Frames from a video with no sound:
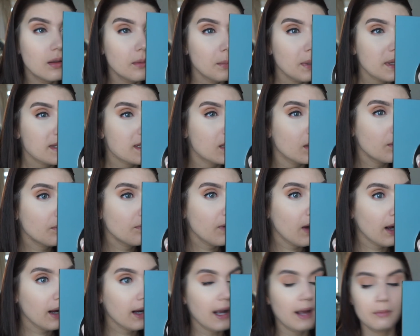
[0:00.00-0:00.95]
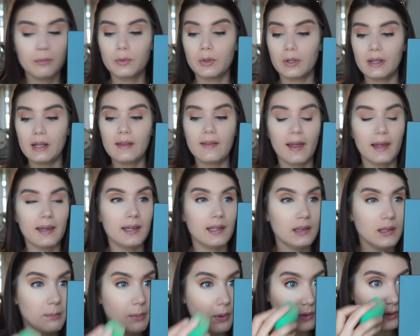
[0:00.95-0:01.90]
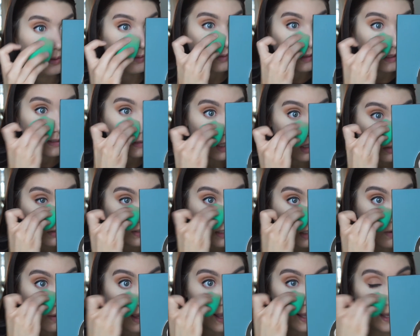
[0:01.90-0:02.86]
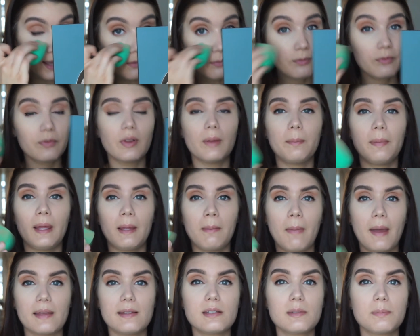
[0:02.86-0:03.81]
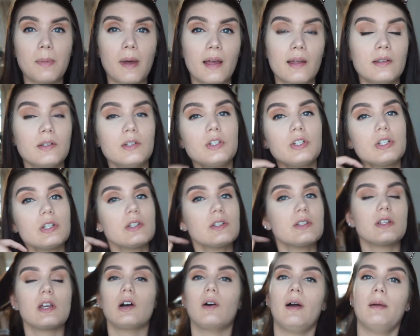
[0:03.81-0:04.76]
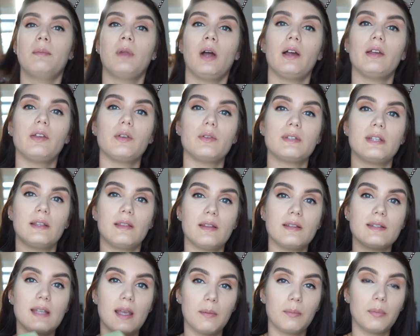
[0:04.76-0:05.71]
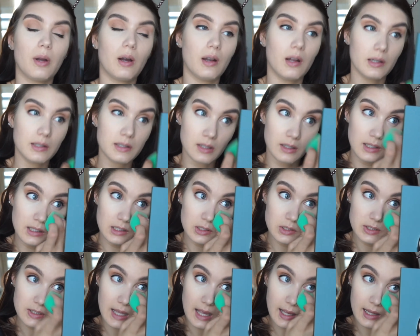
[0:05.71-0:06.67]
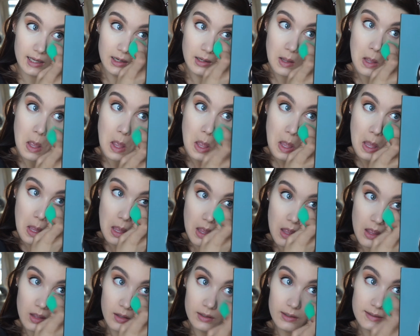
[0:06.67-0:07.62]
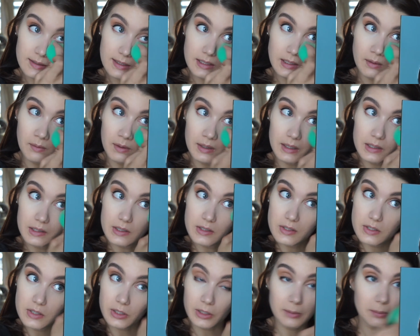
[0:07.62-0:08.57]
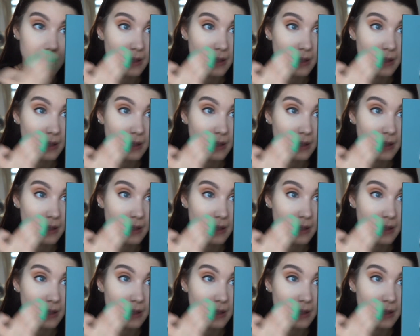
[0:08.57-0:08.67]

But so far, I'm really liking the both of these. Also, I am flipping my sponge, so I'm not using the same product on each side because I don't want to disturb